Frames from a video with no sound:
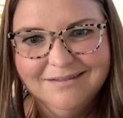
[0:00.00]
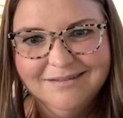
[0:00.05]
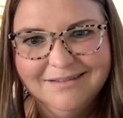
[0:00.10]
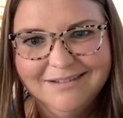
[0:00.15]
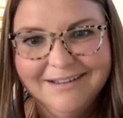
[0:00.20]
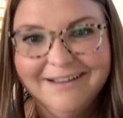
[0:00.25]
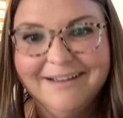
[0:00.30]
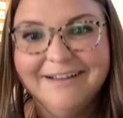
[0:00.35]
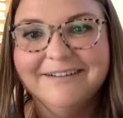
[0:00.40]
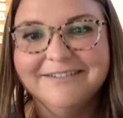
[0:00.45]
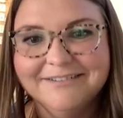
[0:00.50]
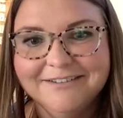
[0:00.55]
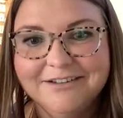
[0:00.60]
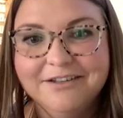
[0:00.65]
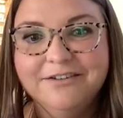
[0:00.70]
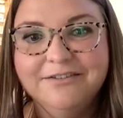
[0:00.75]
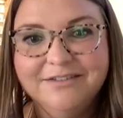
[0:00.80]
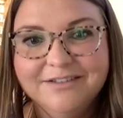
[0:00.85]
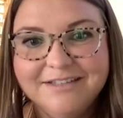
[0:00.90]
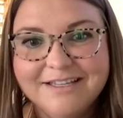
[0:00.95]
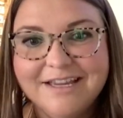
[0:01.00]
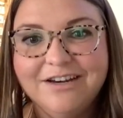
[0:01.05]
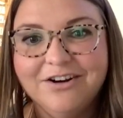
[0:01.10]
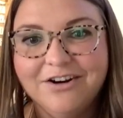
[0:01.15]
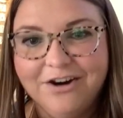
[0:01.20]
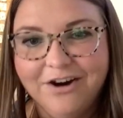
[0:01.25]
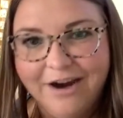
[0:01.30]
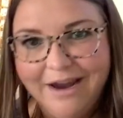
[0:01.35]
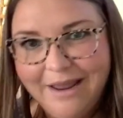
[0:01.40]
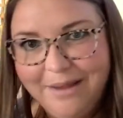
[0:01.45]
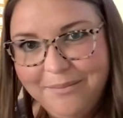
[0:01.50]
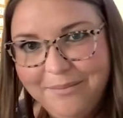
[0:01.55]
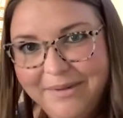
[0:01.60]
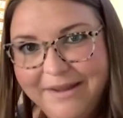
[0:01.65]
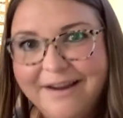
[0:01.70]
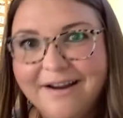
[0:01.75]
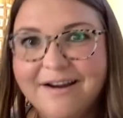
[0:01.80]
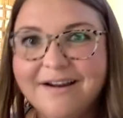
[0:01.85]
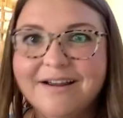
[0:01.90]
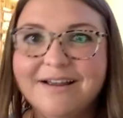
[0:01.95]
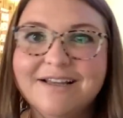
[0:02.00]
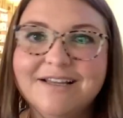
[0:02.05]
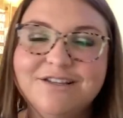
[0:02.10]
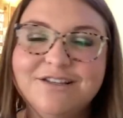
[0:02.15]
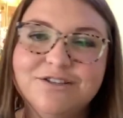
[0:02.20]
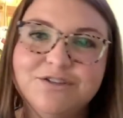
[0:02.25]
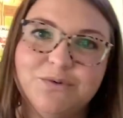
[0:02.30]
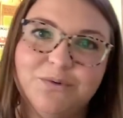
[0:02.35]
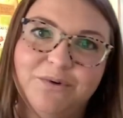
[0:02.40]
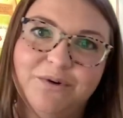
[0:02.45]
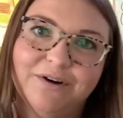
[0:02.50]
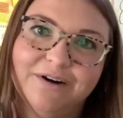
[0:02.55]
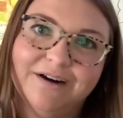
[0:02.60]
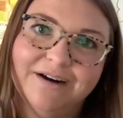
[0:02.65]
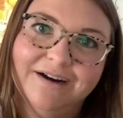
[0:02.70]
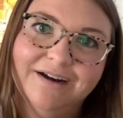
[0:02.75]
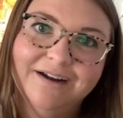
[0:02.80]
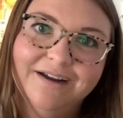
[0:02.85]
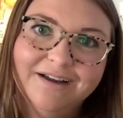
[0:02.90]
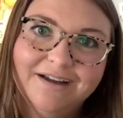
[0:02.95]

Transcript: Oh, you've seen your grandparents or